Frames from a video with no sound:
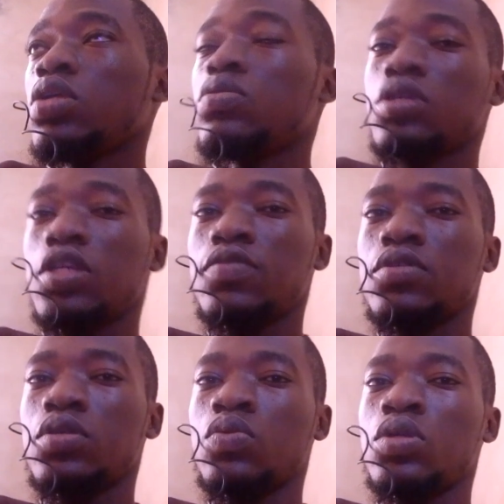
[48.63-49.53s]
you know give
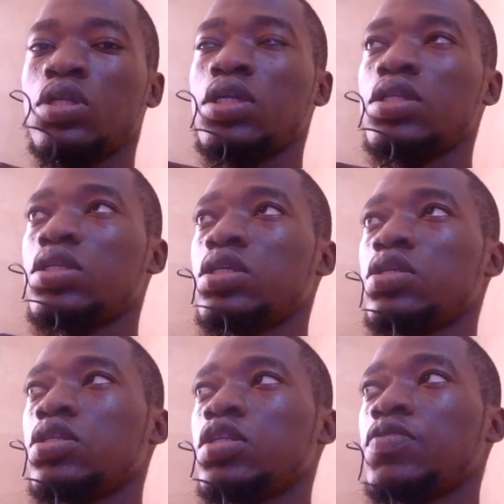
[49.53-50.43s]
someone and
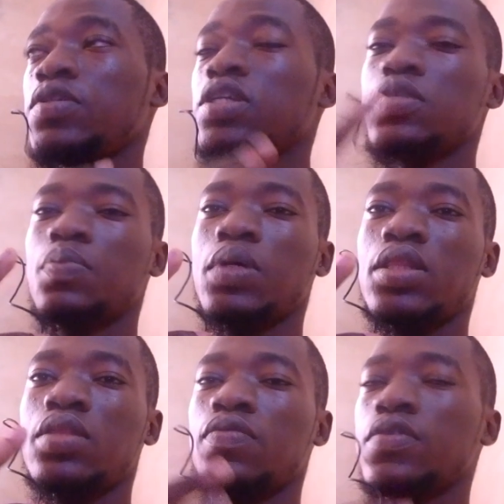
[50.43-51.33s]
the funniest
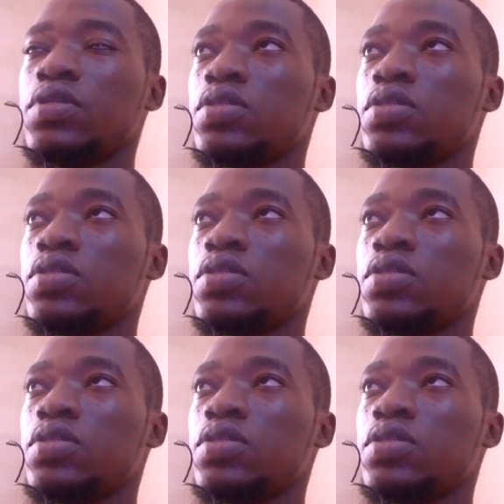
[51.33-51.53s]
part of